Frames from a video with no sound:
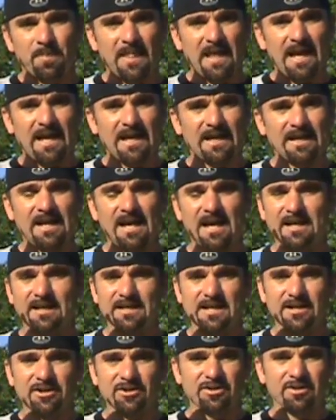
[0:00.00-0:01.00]
and
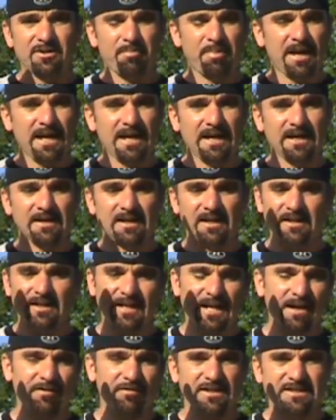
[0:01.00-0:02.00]
getting the pan and
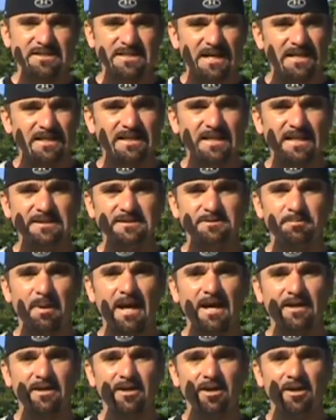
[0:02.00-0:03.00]
then having to tighten things
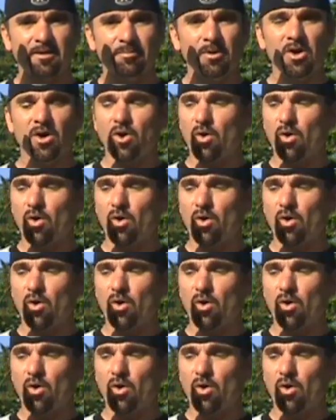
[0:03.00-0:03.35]
back up